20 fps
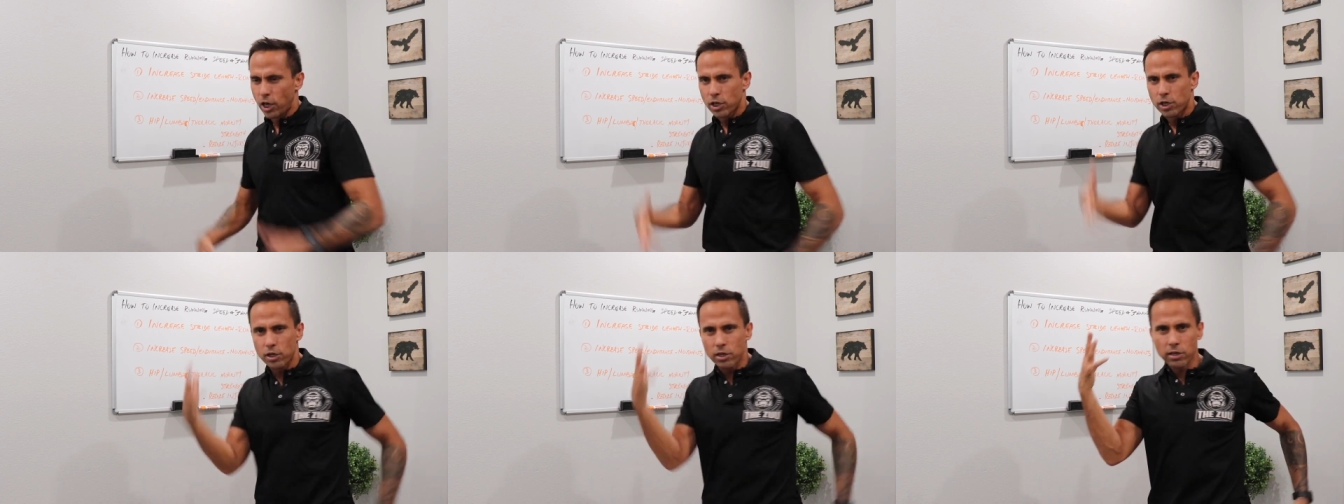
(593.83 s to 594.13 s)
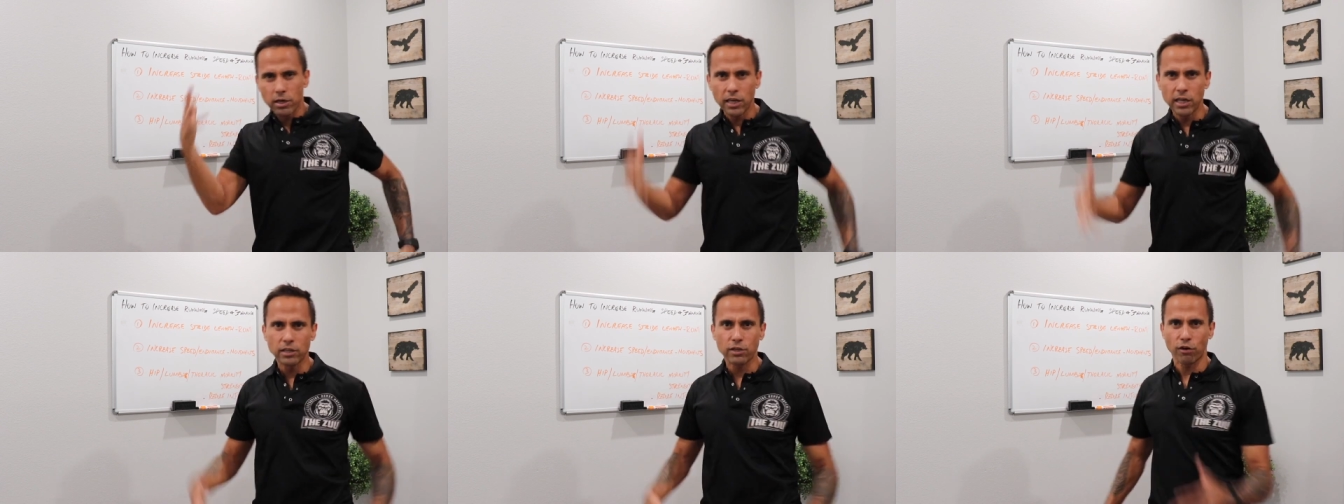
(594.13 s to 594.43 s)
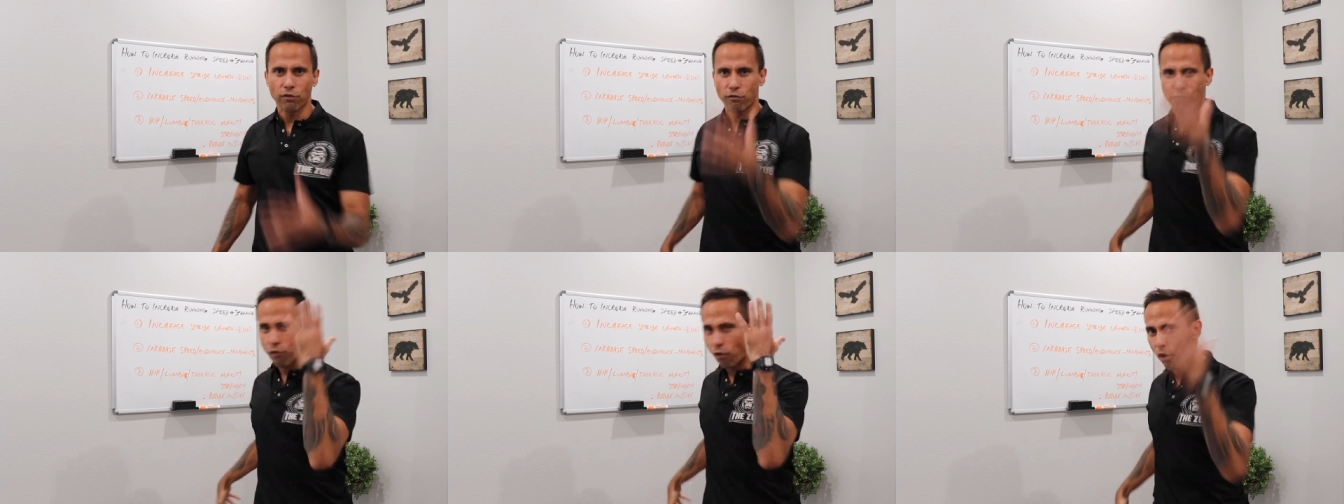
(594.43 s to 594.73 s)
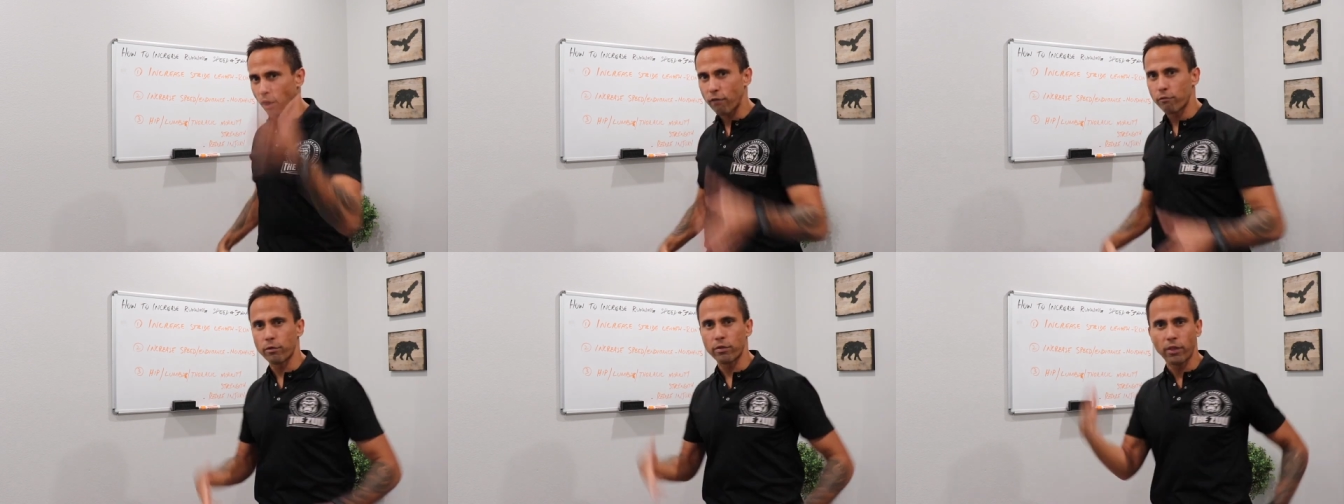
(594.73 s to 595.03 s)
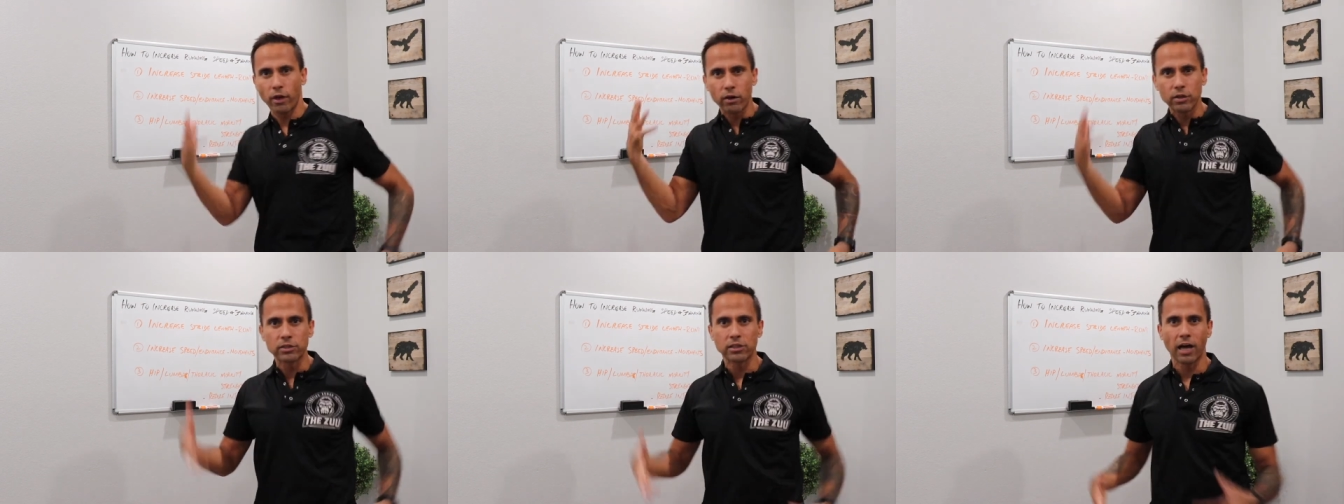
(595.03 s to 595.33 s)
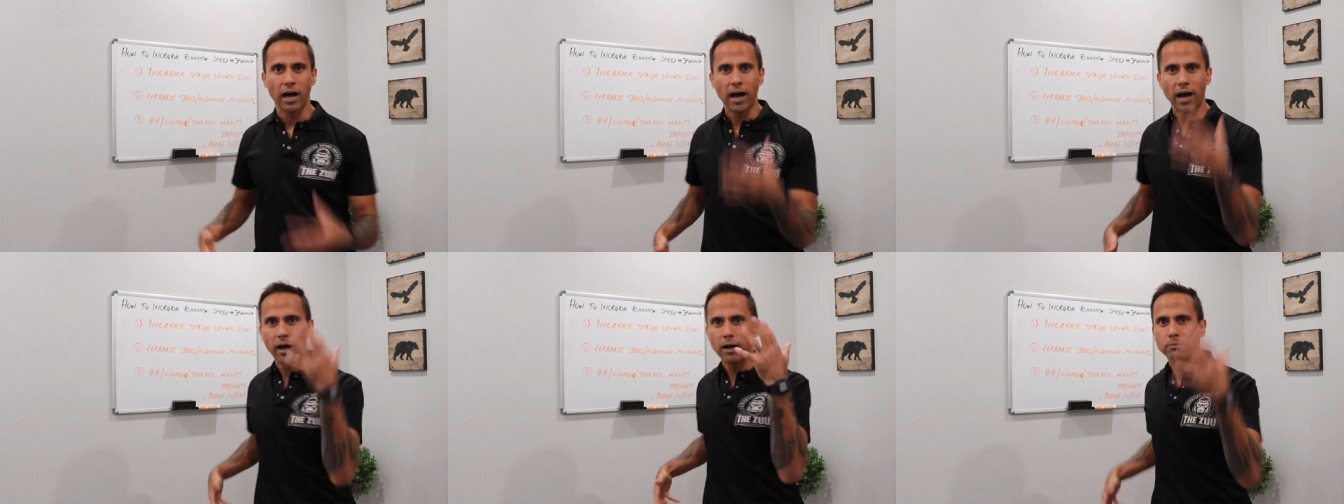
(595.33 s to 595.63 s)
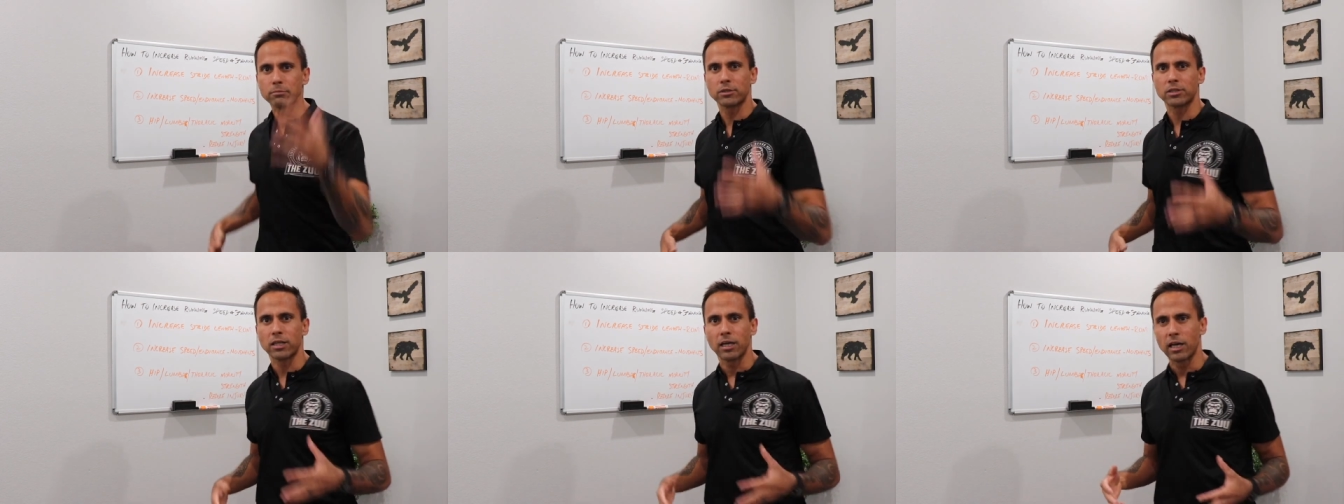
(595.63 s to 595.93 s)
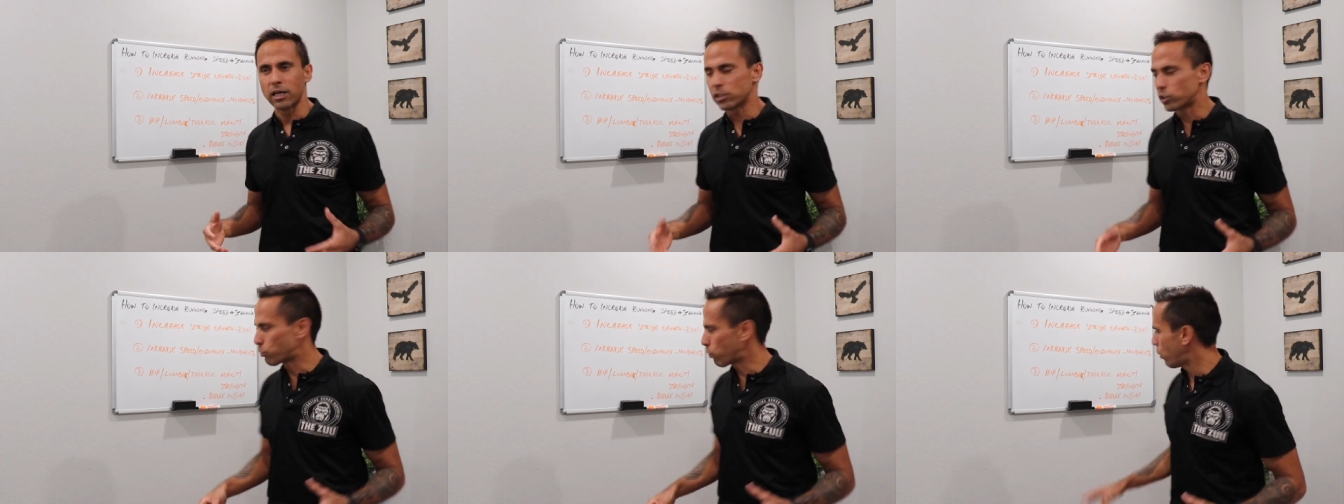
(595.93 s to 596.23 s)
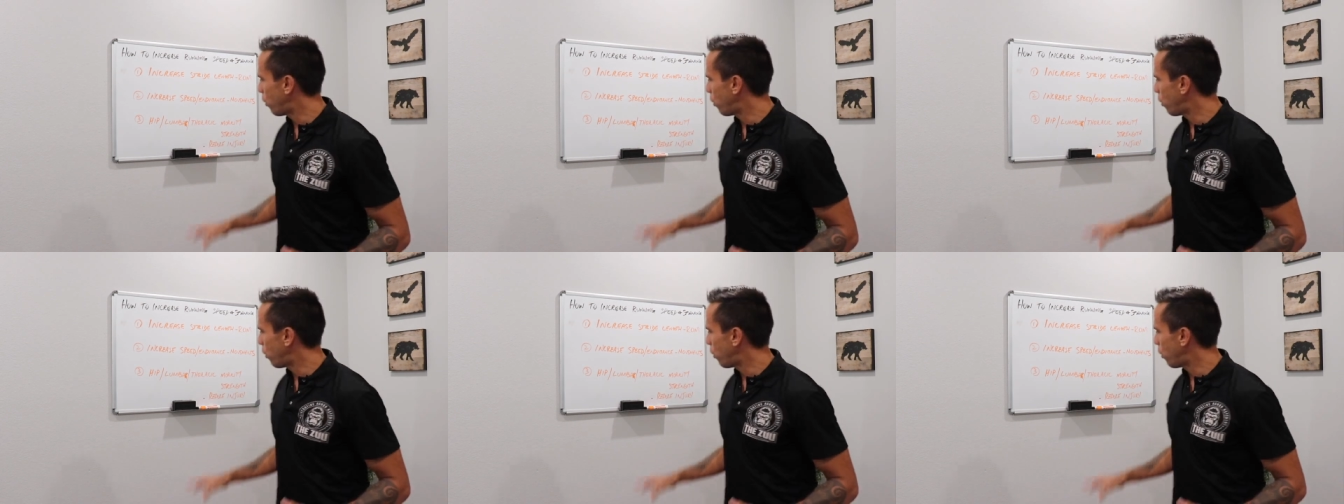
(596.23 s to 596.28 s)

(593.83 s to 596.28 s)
you need to drive with those arms as